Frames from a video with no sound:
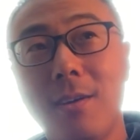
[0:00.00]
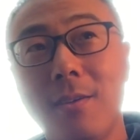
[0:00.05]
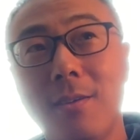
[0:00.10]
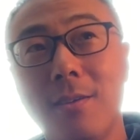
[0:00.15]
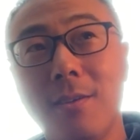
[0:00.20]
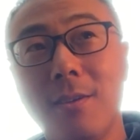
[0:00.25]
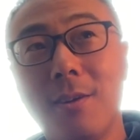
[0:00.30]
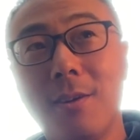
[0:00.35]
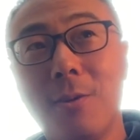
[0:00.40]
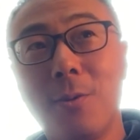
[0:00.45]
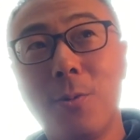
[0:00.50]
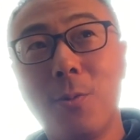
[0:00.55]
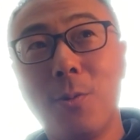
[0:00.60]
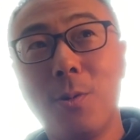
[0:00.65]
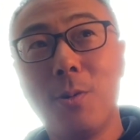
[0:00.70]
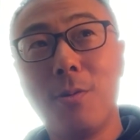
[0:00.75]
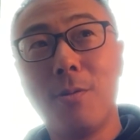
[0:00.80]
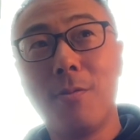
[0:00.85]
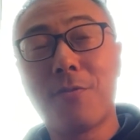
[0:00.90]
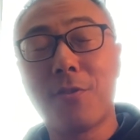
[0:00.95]
you know,
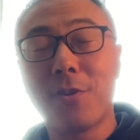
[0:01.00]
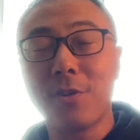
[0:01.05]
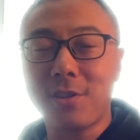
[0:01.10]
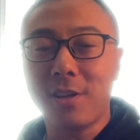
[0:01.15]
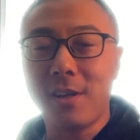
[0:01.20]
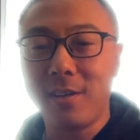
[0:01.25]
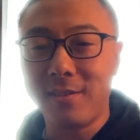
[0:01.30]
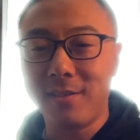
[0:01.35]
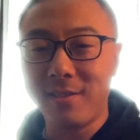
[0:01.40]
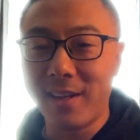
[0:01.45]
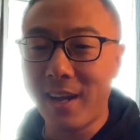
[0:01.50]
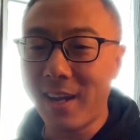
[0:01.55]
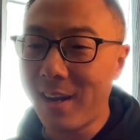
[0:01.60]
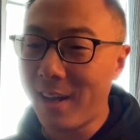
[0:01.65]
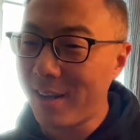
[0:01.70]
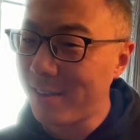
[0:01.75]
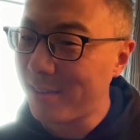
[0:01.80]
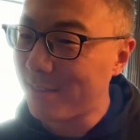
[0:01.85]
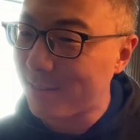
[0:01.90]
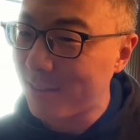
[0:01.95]
firstly,
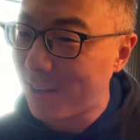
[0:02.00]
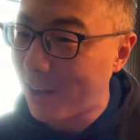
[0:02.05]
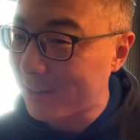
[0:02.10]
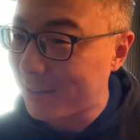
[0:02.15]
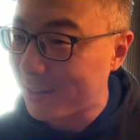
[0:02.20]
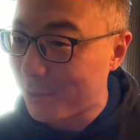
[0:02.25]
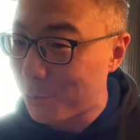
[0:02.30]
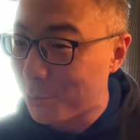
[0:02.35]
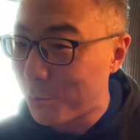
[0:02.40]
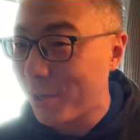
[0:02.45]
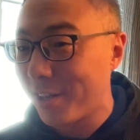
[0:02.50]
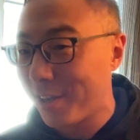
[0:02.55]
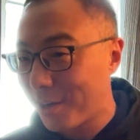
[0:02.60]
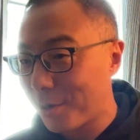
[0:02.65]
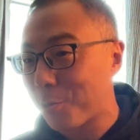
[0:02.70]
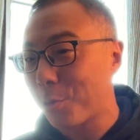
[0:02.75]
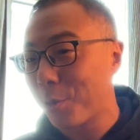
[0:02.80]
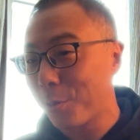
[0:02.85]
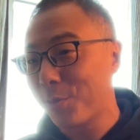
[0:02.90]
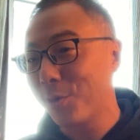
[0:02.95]
Dana is not really a
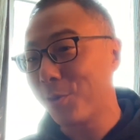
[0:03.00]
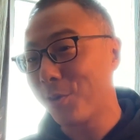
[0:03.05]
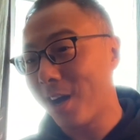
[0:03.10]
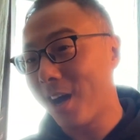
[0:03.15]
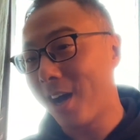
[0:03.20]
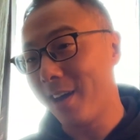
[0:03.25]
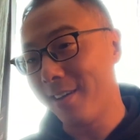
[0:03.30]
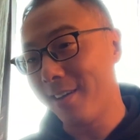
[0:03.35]
crypto guy.